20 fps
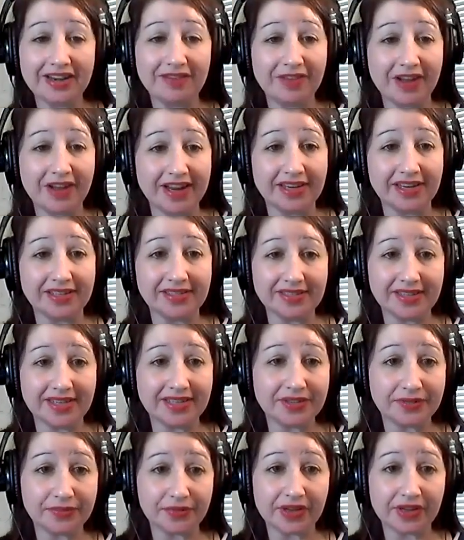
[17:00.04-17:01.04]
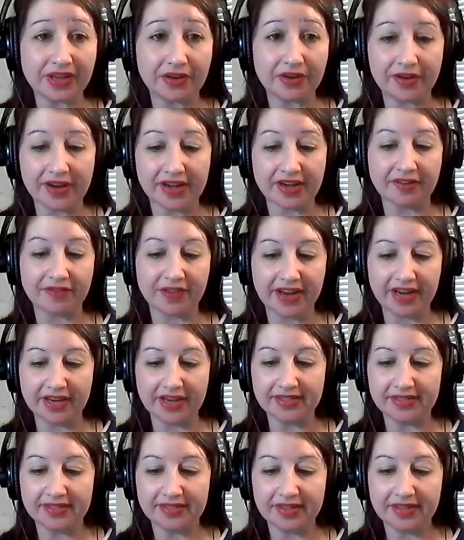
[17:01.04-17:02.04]
advice. That's really great
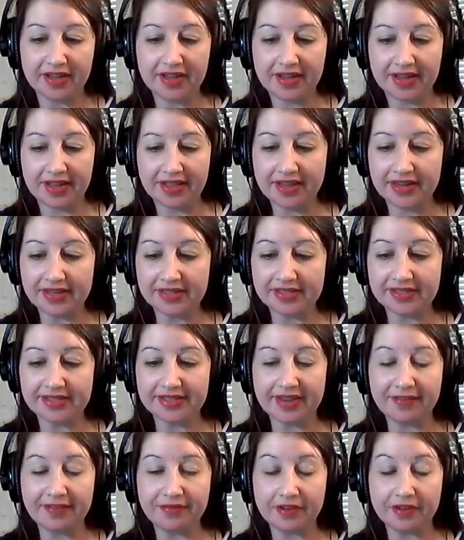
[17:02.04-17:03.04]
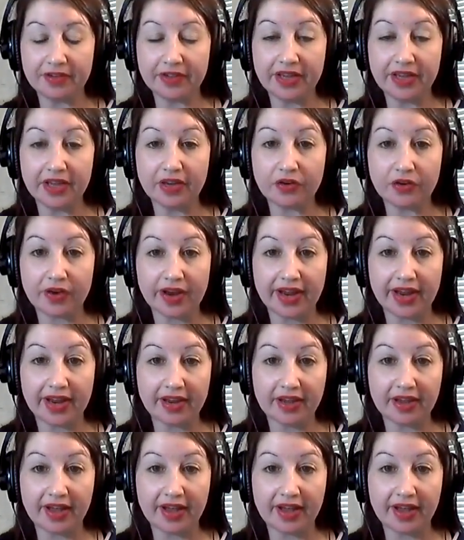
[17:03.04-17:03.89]
advice. I think it's definitely a great